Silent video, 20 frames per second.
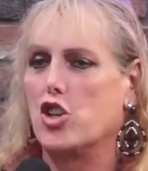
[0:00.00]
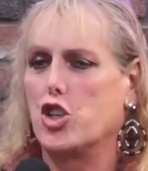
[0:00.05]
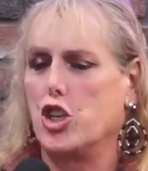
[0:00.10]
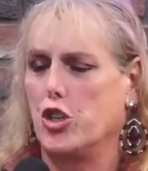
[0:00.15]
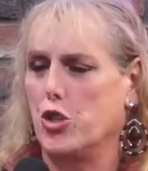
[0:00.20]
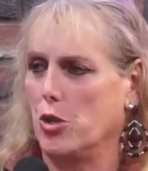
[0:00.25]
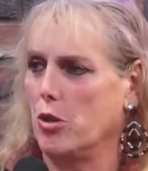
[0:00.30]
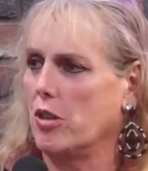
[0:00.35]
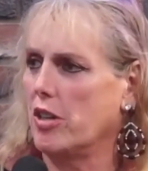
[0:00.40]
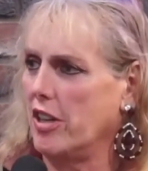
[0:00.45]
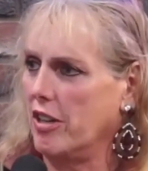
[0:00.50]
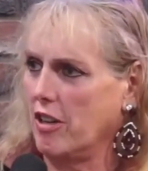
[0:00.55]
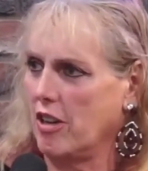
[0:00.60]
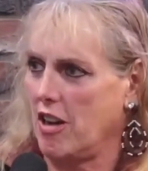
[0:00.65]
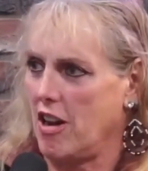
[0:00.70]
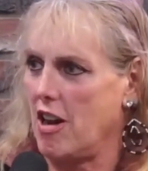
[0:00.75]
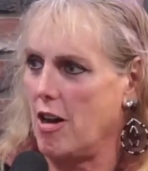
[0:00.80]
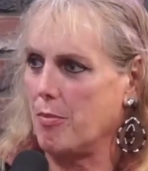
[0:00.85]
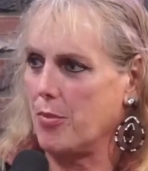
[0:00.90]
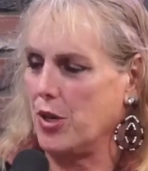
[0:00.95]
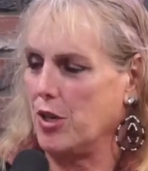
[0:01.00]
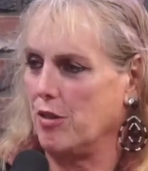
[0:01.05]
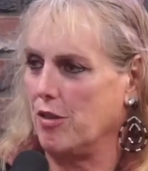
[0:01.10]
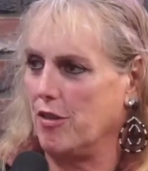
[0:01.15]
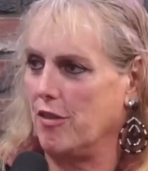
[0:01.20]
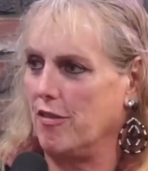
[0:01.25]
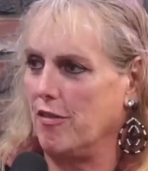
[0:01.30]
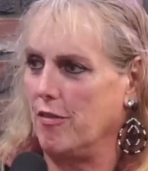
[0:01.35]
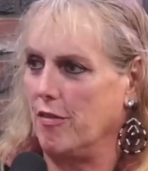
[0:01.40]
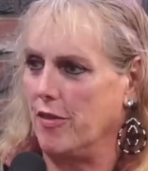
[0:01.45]
She took and
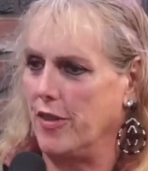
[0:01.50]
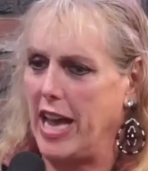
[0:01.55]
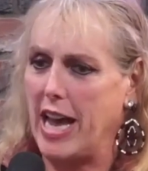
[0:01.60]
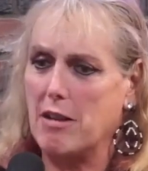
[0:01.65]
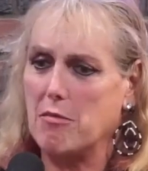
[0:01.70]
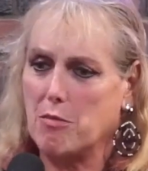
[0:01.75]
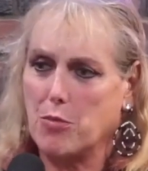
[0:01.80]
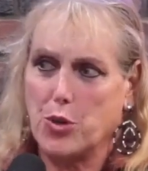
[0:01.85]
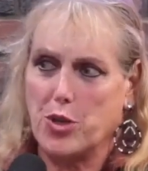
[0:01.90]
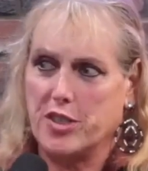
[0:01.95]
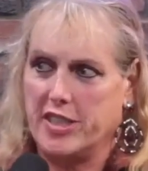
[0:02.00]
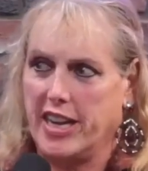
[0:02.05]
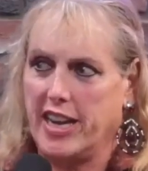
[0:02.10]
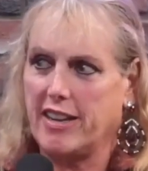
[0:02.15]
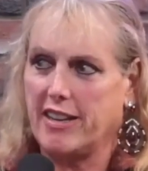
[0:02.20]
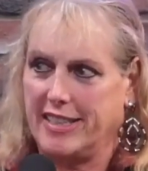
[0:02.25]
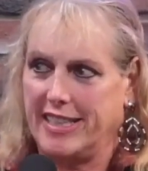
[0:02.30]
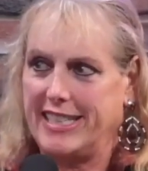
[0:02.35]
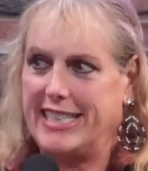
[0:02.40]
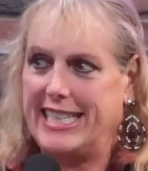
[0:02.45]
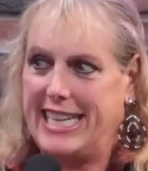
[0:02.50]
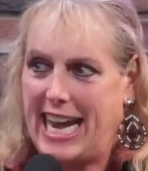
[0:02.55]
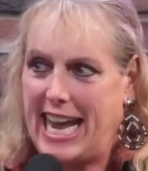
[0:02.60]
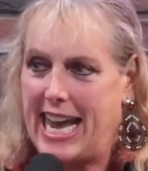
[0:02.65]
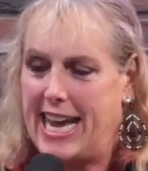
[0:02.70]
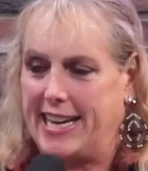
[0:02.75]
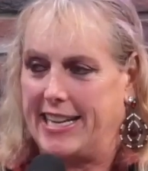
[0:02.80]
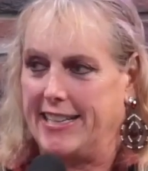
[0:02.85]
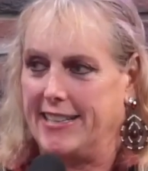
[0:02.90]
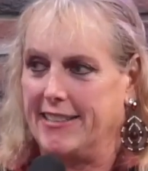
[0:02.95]
copied that protected
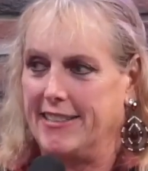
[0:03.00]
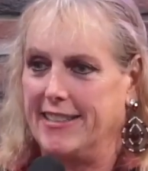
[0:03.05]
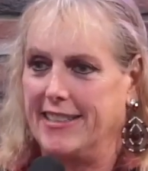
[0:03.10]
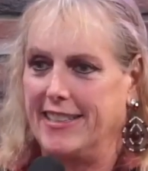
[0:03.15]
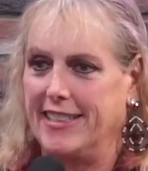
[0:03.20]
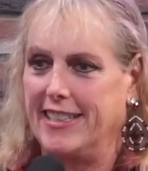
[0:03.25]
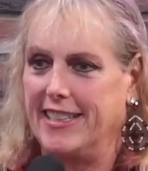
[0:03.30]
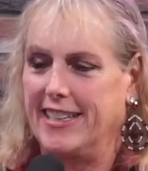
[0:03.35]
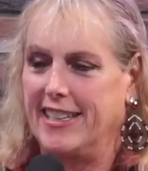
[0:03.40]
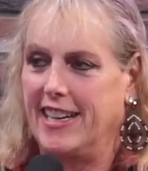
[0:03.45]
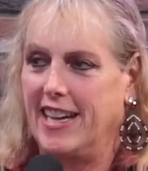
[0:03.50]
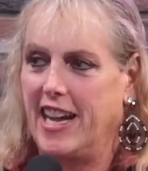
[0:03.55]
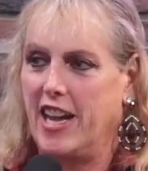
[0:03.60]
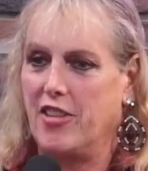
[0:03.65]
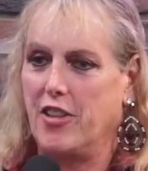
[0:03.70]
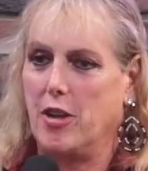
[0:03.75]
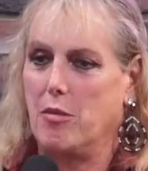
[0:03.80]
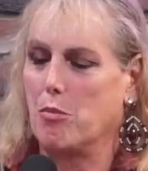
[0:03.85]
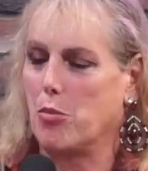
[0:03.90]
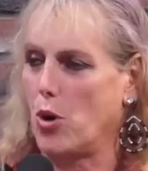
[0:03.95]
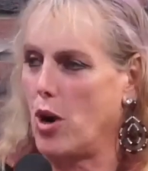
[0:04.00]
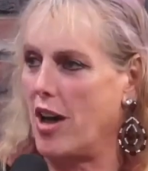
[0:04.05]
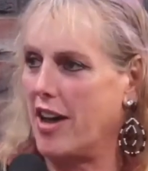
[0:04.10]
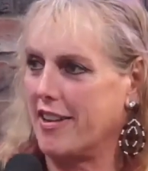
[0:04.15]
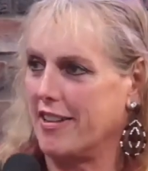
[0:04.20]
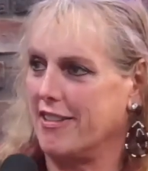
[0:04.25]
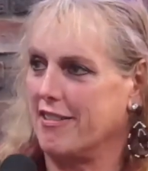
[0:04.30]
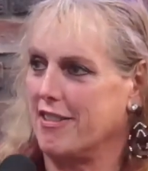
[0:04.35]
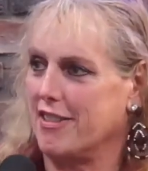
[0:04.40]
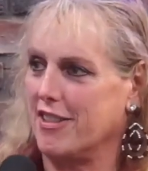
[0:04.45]
data and then
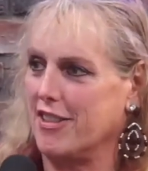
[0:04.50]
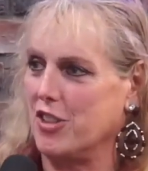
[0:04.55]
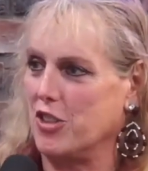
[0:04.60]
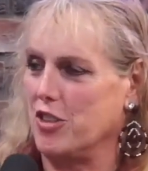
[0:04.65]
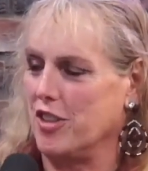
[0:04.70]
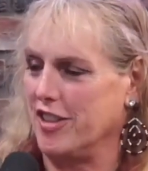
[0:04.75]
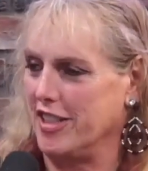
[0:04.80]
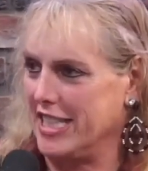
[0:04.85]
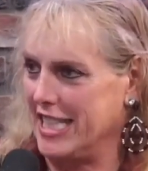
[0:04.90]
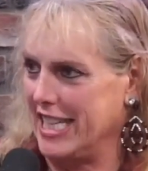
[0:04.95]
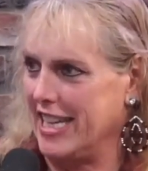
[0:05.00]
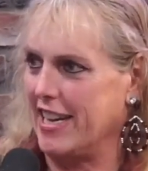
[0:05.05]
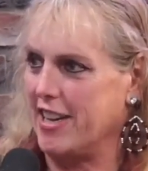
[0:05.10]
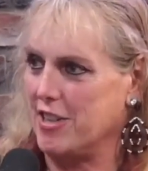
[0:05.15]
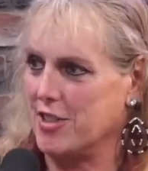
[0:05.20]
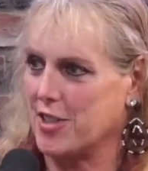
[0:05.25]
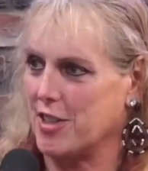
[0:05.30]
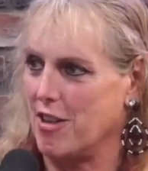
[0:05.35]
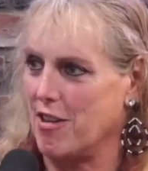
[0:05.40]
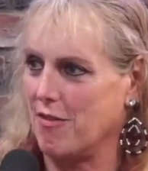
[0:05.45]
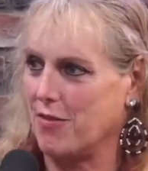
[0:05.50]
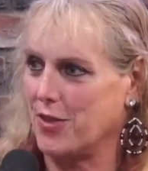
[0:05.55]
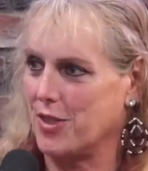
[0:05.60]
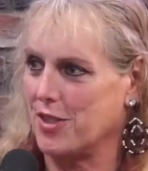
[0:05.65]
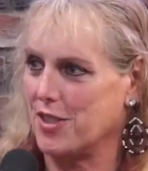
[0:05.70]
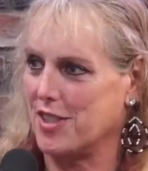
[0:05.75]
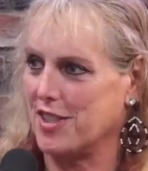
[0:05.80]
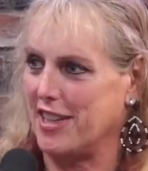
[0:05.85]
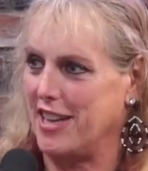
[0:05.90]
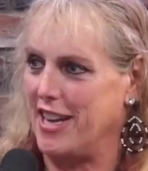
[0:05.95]
brought it to the DA's
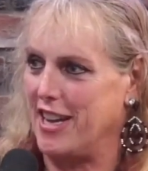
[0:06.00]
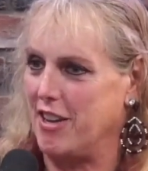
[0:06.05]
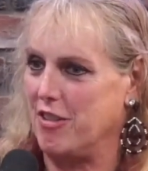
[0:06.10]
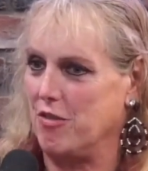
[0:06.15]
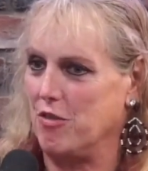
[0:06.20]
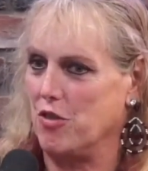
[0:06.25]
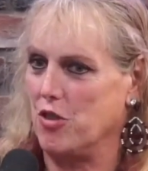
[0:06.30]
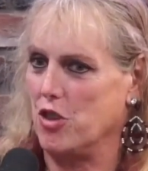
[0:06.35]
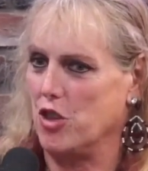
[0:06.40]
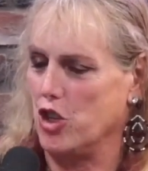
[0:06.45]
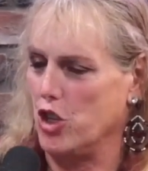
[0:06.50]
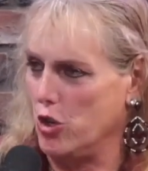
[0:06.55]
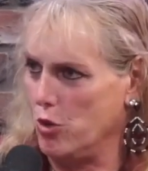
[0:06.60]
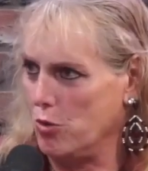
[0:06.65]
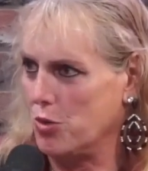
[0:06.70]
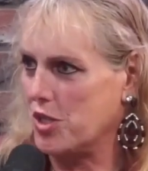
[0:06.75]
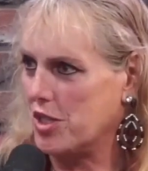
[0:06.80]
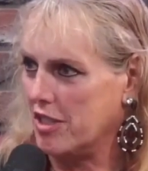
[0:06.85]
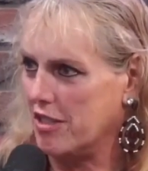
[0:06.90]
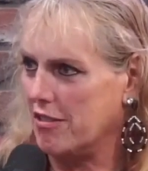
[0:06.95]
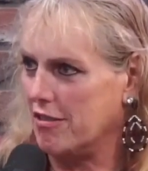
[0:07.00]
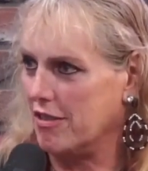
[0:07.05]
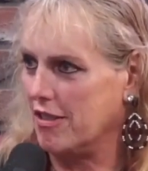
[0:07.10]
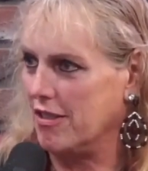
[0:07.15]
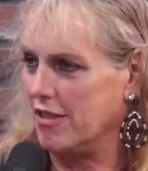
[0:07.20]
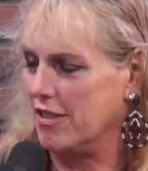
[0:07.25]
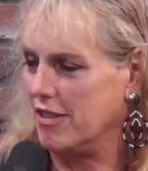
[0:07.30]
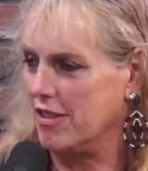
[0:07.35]
office and used it?